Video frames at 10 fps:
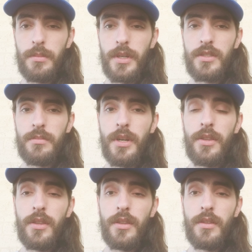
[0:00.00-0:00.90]
bucks a
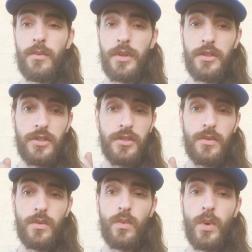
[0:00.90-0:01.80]
month with just
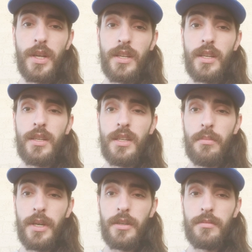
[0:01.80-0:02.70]
one
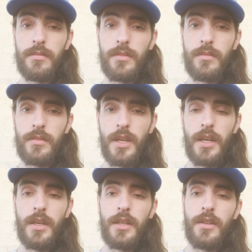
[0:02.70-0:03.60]
email.
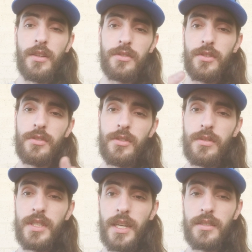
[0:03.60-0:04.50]
Okay, and then there's also
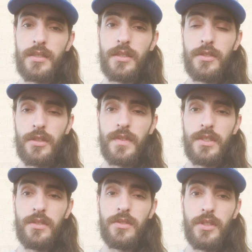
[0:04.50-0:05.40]
text
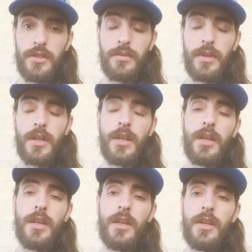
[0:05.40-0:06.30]
services too.
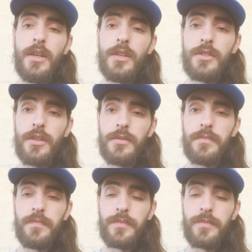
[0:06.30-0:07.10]
So